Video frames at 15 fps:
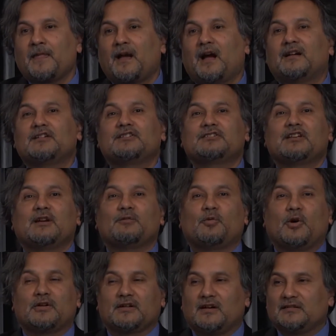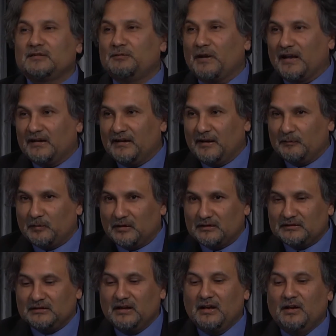understand what are the
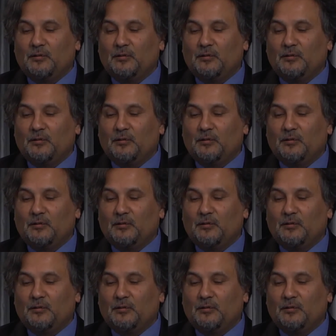variables,